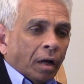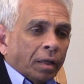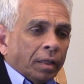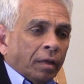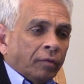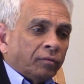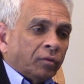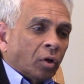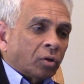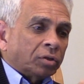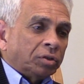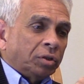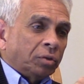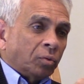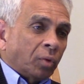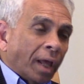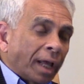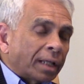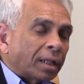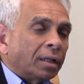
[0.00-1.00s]
if not
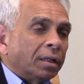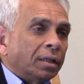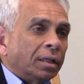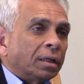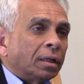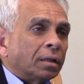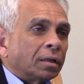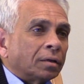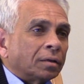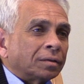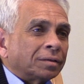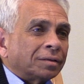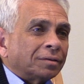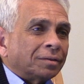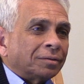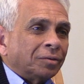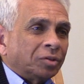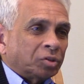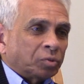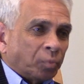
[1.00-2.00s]
directly
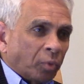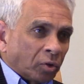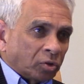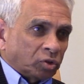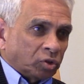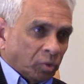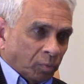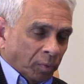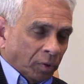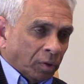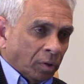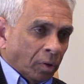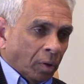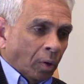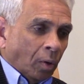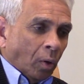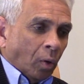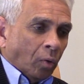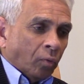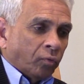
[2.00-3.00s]
responsible
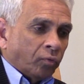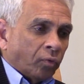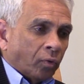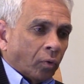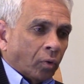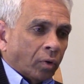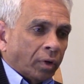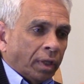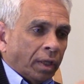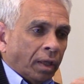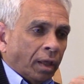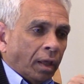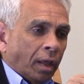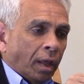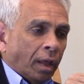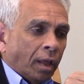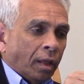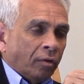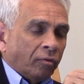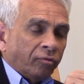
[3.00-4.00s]
for
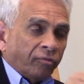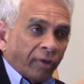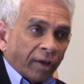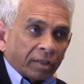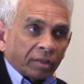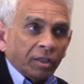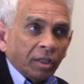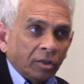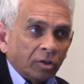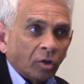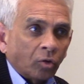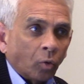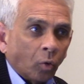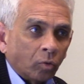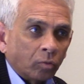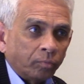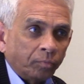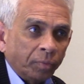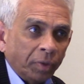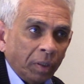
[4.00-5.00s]
infecting their
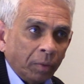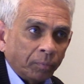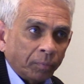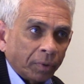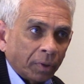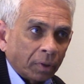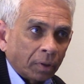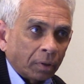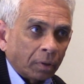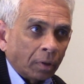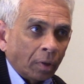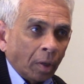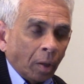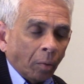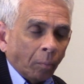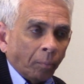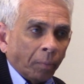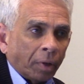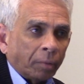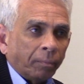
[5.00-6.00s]
own people,
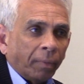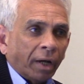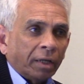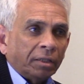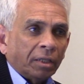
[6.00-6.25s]
but by